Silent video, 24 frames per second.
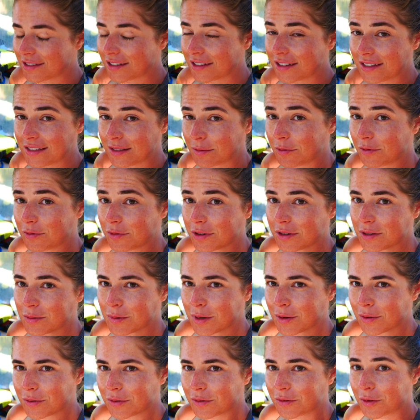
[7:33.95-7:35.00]
as some of you guys
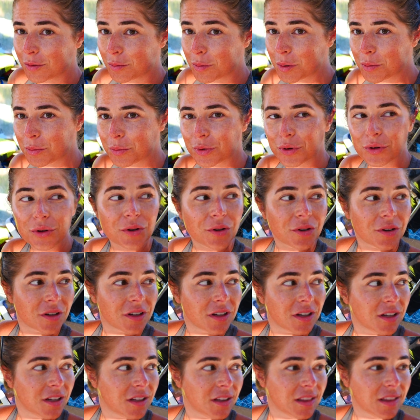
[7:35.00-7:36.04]
may remember,
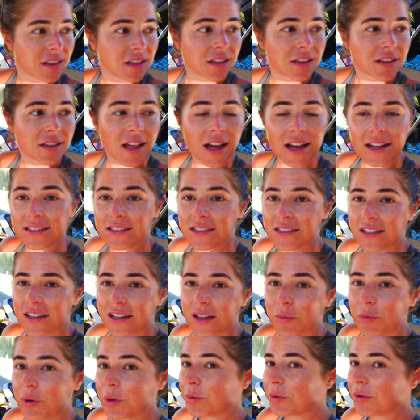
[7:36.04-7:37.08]
the last
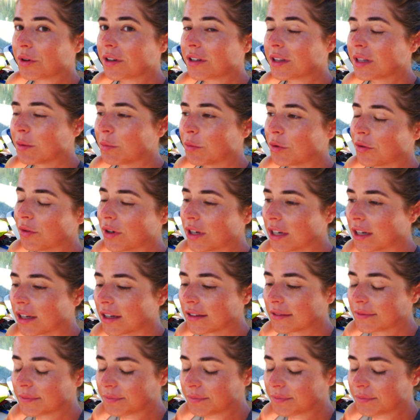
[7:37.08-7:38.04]
time we were in the marina,